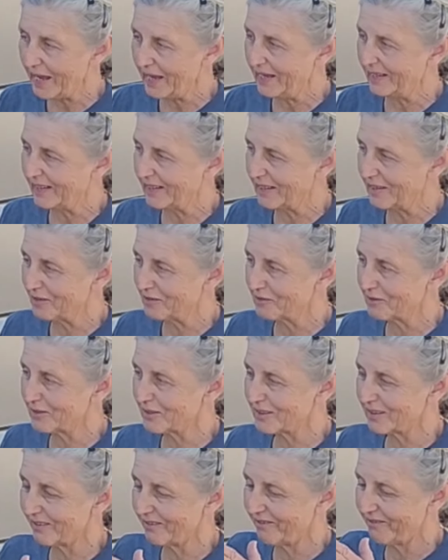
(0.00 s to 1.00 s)
It
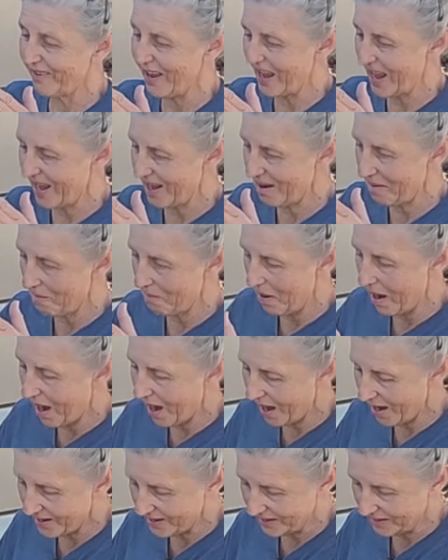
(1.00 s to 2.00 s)
was a van
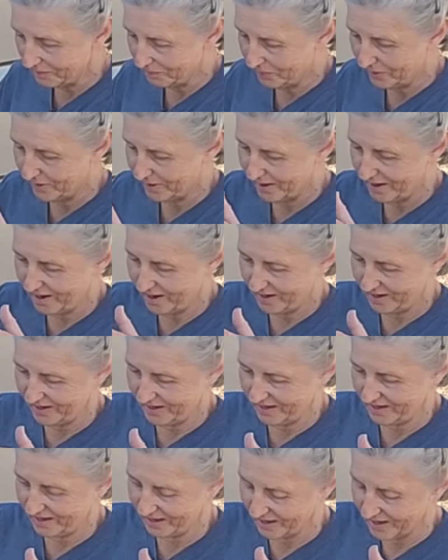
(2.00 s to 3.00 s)
body put on
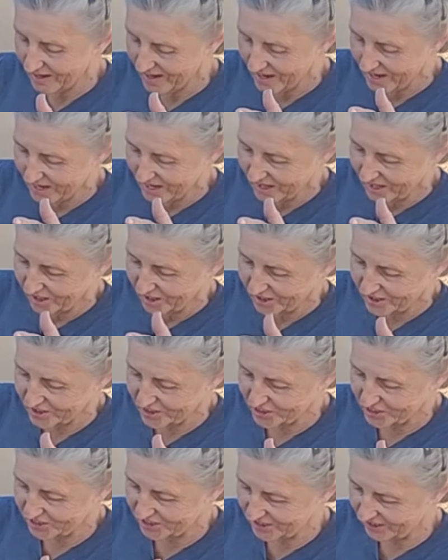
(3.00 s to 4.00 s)
a
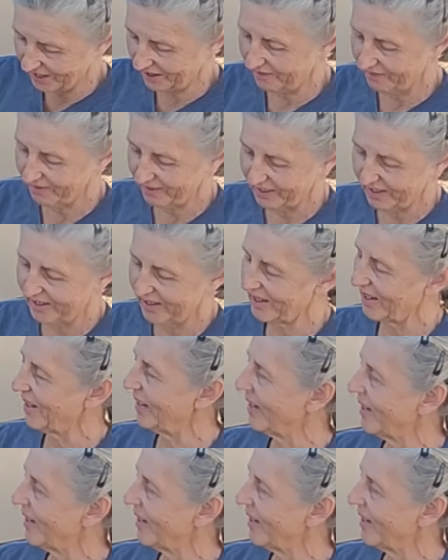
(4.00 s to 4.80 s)
Chevy